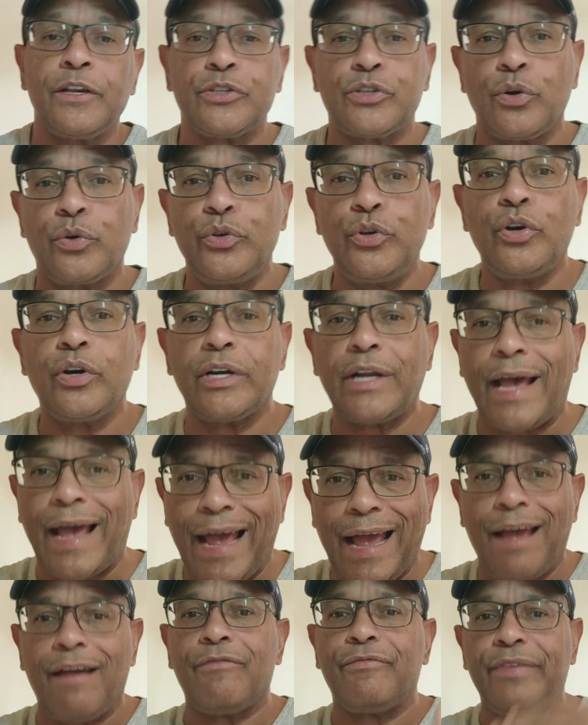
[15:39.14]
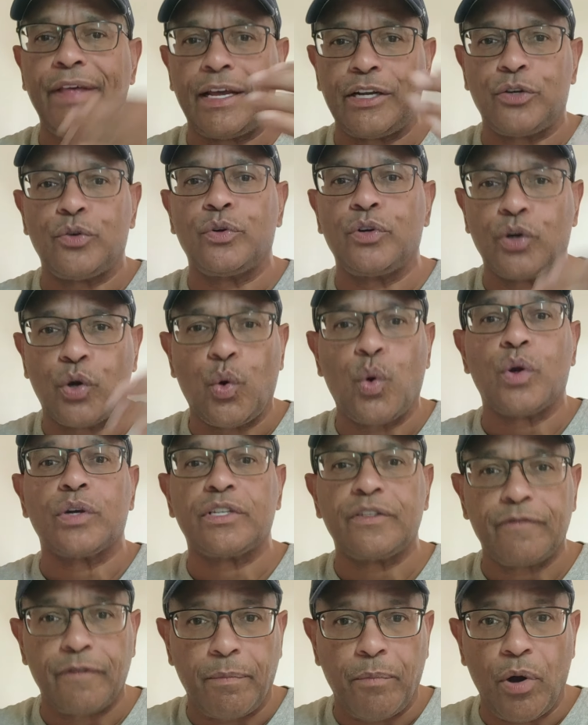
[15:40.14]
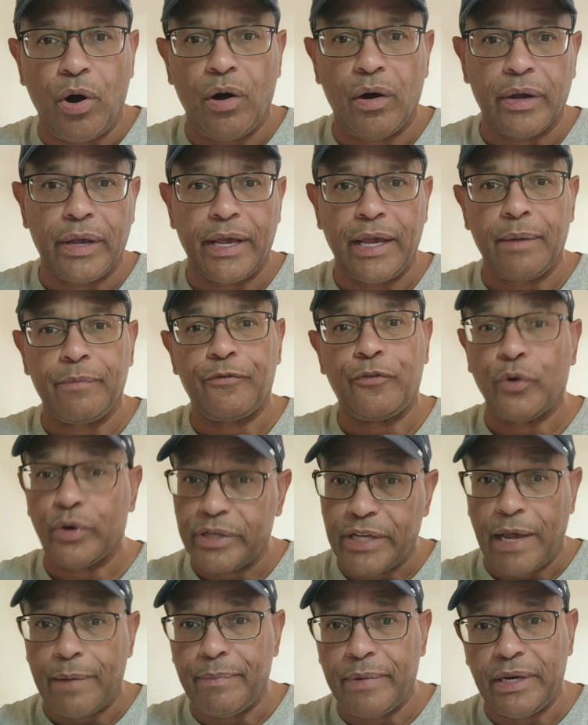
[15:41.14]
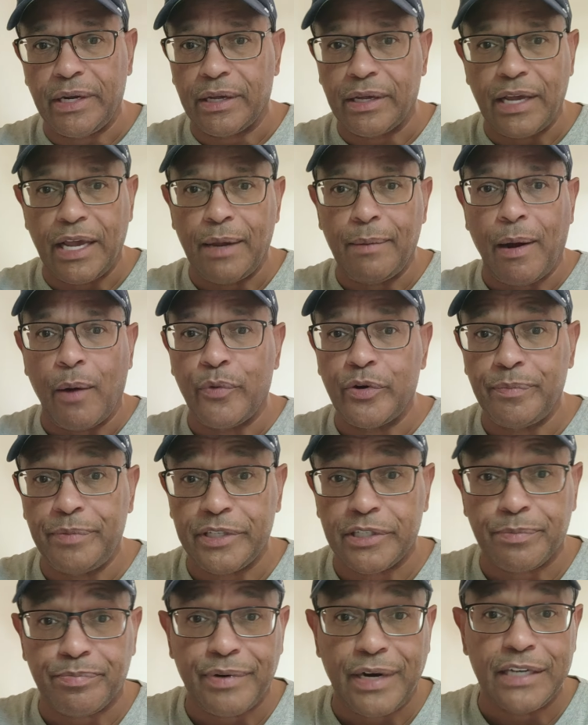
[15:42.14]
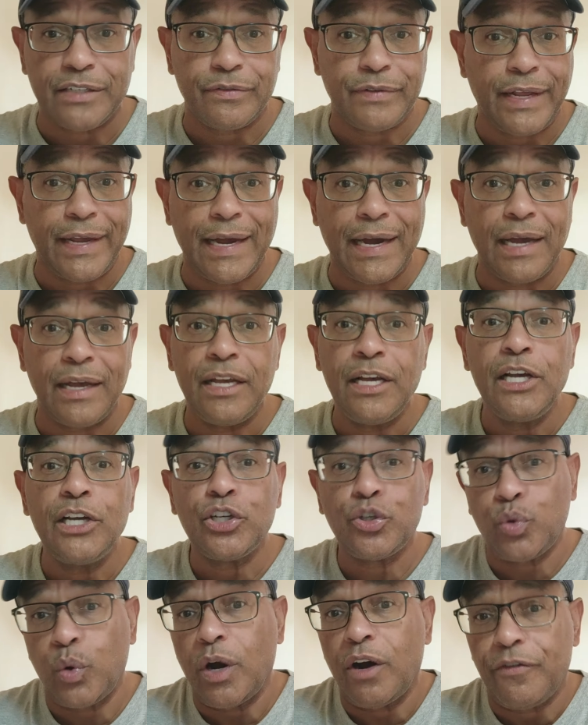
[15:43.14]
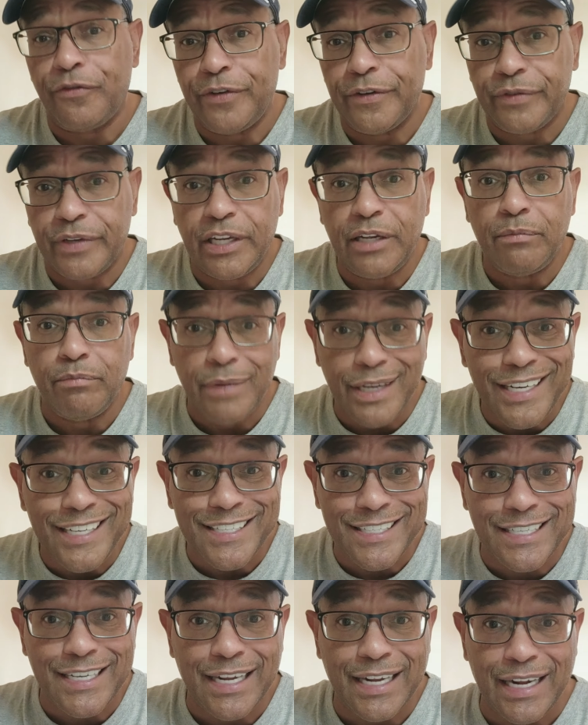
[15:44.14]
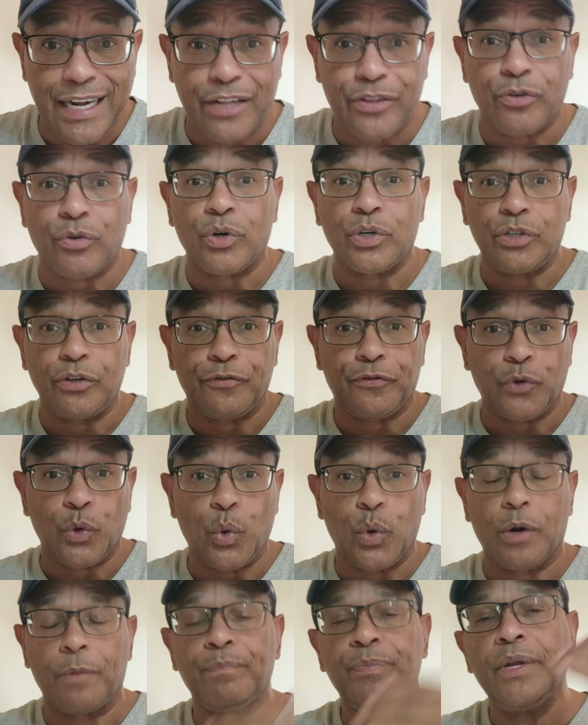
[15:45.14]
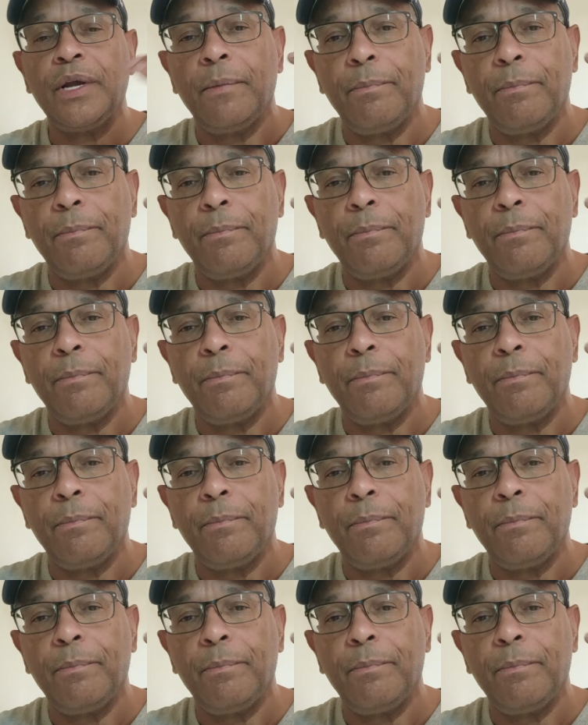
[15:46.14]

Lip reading: So you're going to have that during the course of a ball game, 48-minute game. I wouldn't be surprised if they got 12, 15 minutes together on the floor.